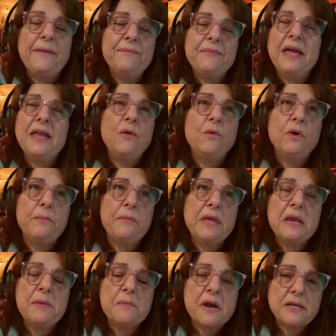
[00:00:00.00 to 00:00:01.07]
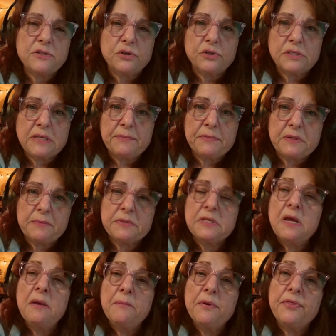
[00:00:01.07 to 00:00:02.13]
I don't want to minimize their symptoms,
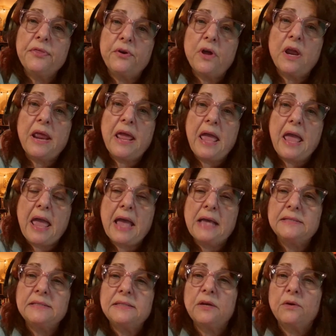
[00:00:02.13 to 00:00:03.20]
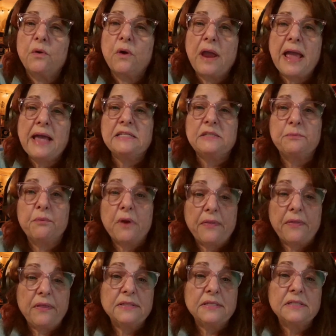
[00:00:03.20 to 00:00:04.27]
but they're not as sick or as
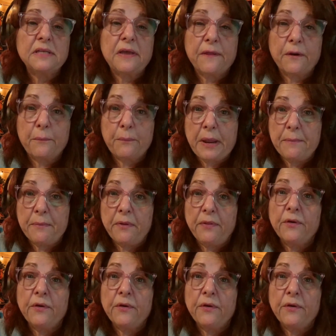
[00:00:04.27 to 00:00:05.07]
breathless as other people.